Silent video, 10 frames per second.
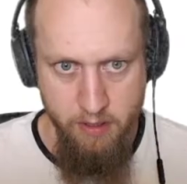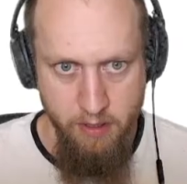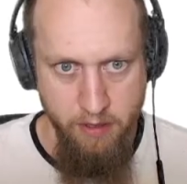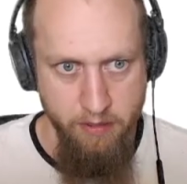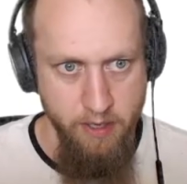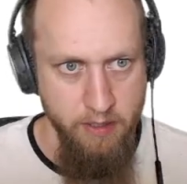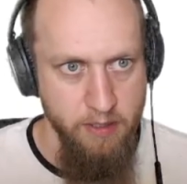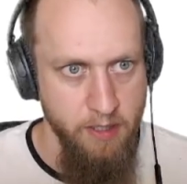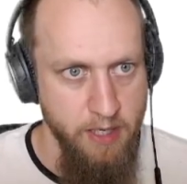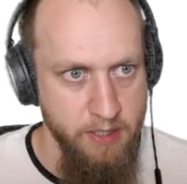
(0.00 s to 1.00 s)
I think the
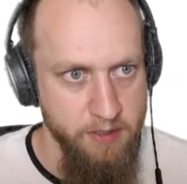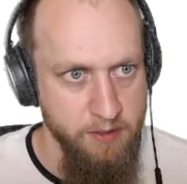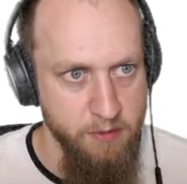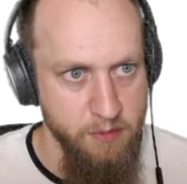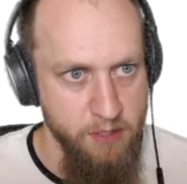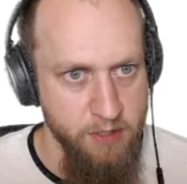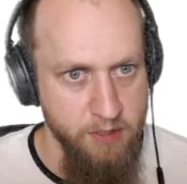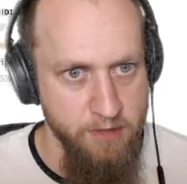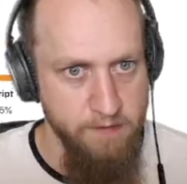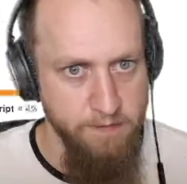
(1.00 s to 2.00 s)
latest version
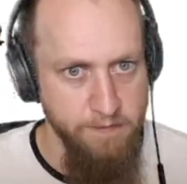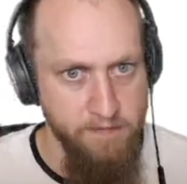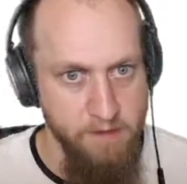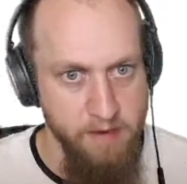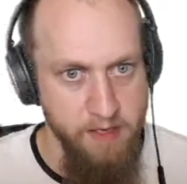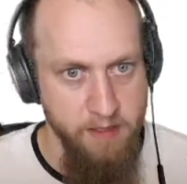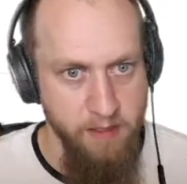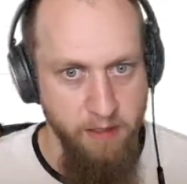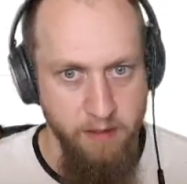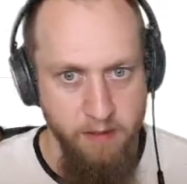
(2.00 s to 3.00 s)
is
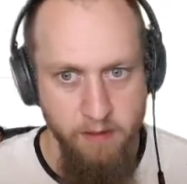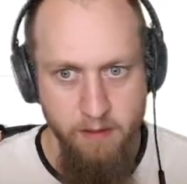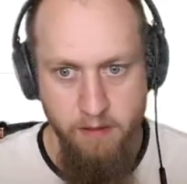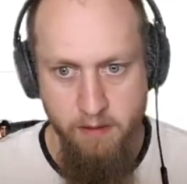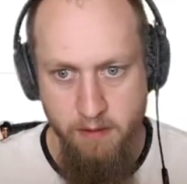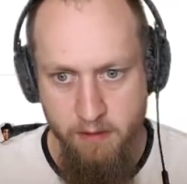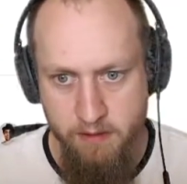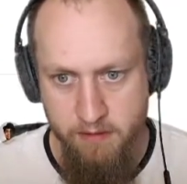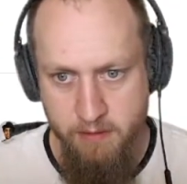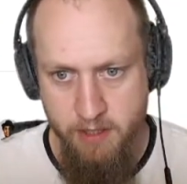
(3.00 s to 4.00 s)
49.
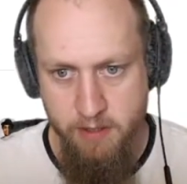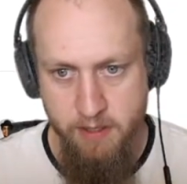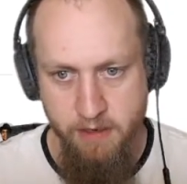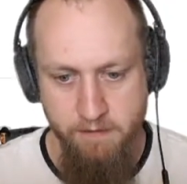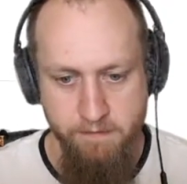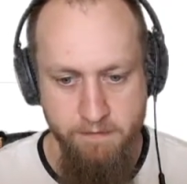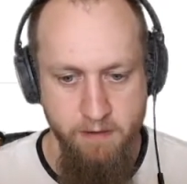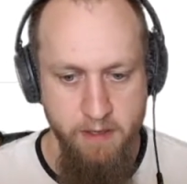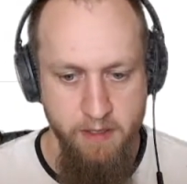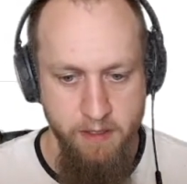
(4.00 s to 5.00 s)
Right? Yeah,
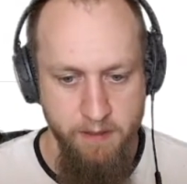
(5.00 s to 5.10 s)
49.